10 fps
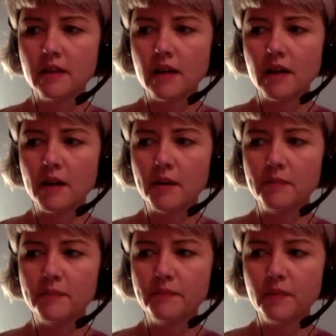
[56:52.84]

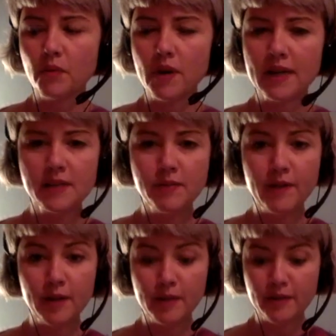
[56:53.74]
Um, well, I guess we've
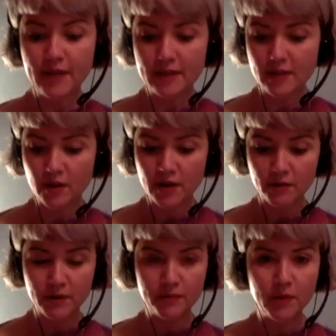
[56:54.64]
had a bit of that
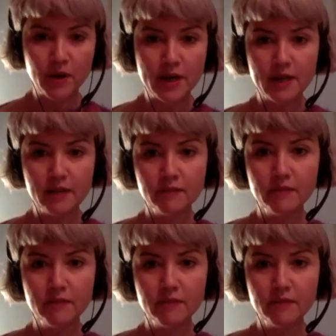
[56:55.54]
tonight with my